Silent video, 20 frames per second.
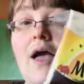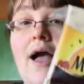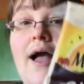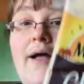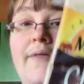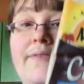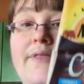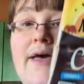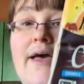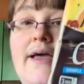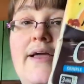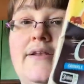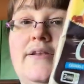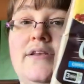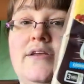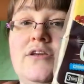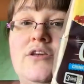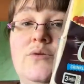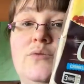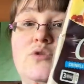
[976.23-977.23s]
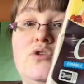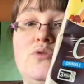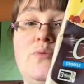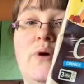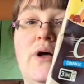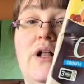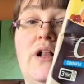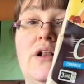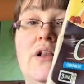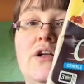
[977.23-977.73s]
And then
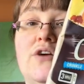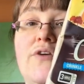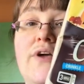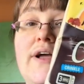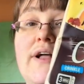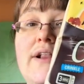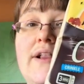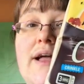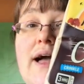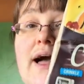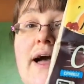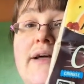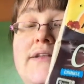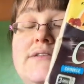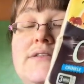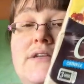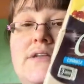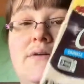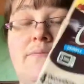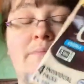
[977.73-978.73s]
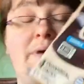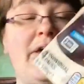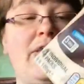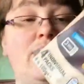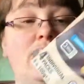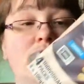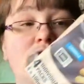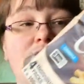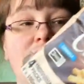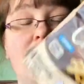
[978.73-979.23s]
usual crinkle cut
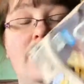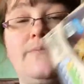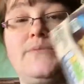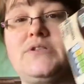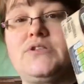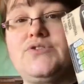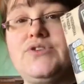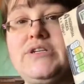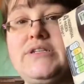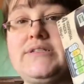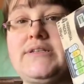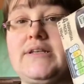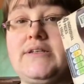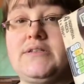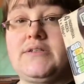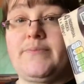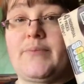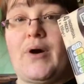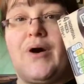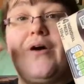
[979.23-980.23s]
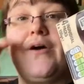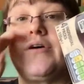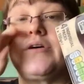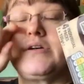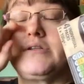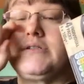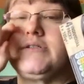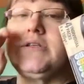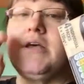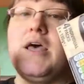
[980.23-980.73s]
microchips, 3 cents a
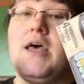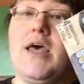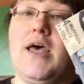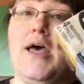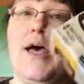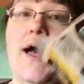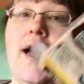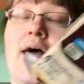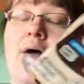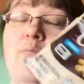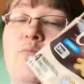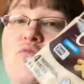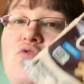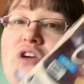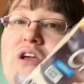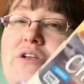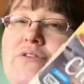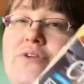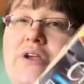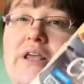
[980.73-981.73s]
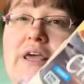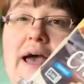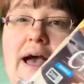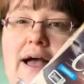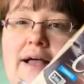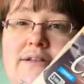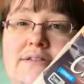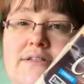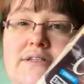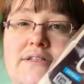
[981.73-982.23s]
box. Really
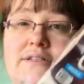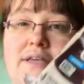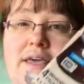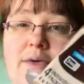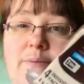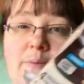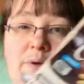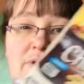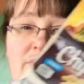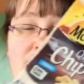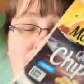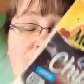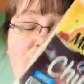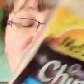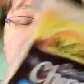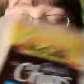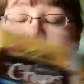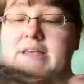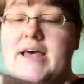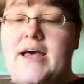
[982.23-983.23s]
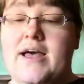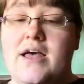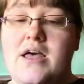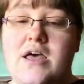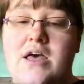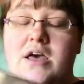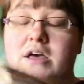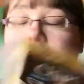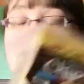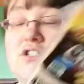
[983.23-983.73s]
handy to keep in the freezer,
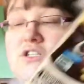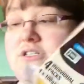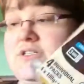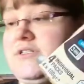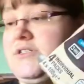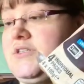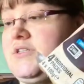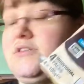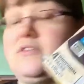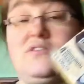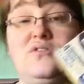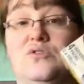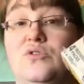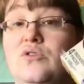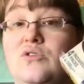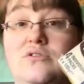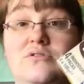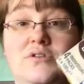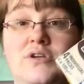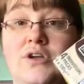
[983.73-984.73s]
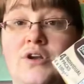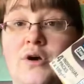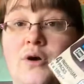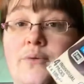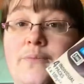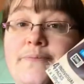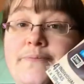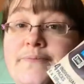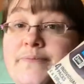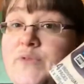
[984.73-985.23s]
just so you
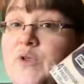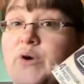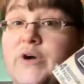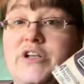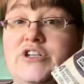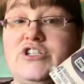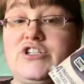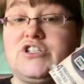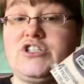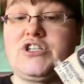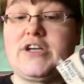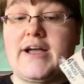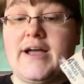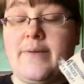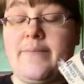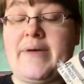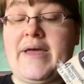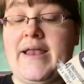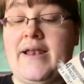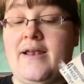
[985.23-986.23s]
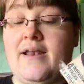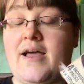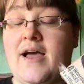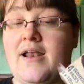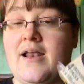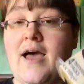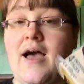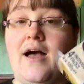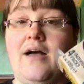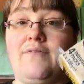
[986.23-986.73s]
know you can just chuck them in
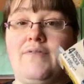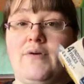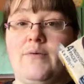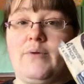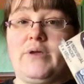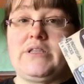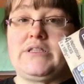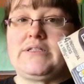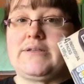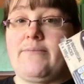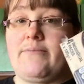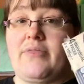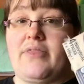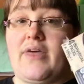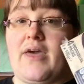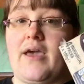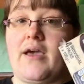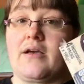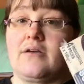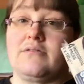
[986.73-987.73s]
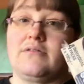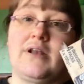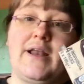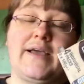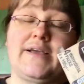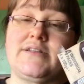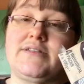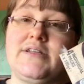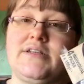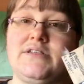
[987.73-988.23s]
and have it with something
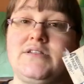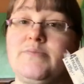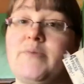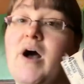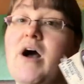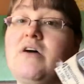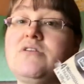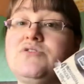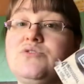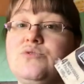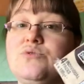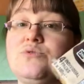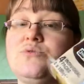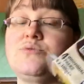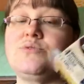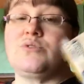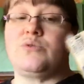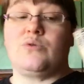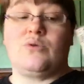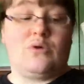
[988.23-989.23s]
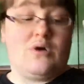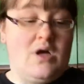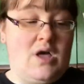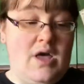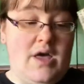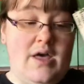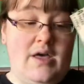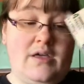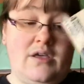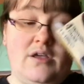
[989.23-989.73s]
like tin tomatoes, or
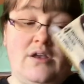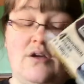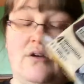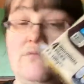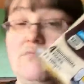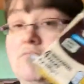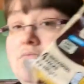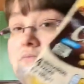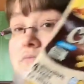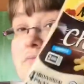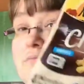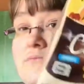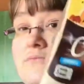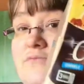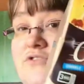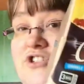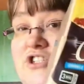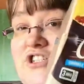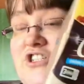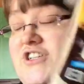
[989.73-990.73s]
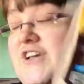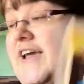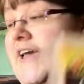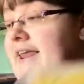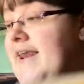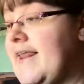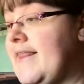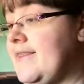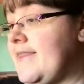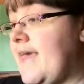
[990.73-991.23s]
you know, just chuck
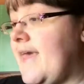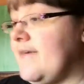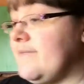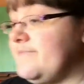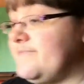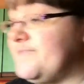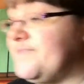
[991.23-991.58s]
it in there.